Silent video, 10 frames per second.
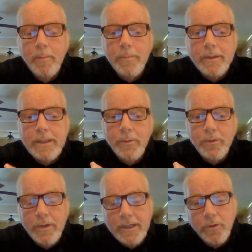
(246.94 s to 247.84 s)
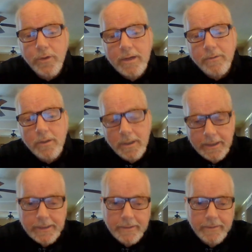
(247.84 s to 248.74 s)
But they were trying to travel
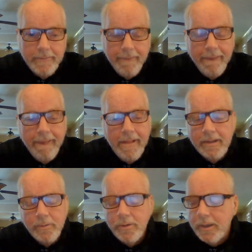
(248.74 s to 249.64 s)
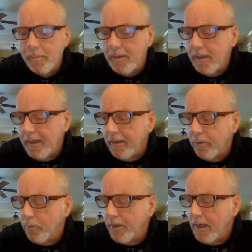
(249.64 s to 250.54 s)
light. It's only going to be like a
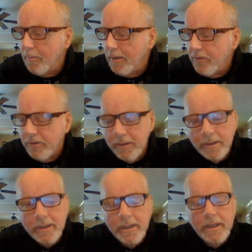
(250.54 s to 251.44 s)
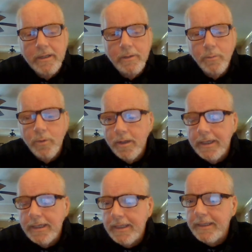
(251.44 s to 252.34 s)
three-day mission. What do they
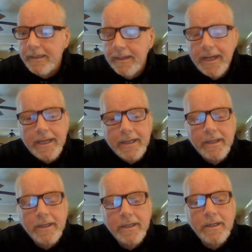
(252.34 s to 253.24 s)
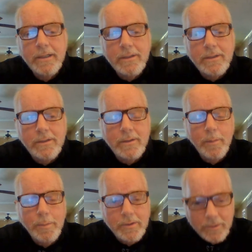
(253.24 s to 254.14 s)
need to take to
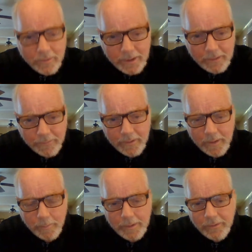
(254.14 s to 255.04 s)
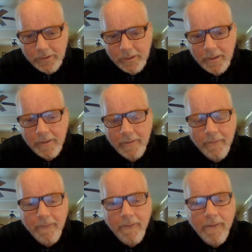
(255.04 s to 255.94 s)
be successful in the mission,
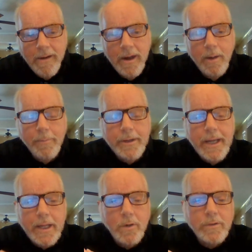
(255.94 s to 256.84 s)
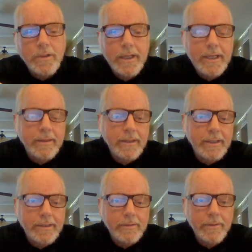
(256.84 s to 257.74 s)
but not overtake
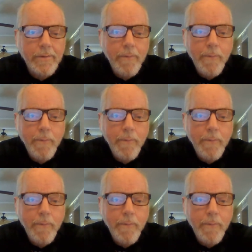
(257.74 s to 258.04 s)
things?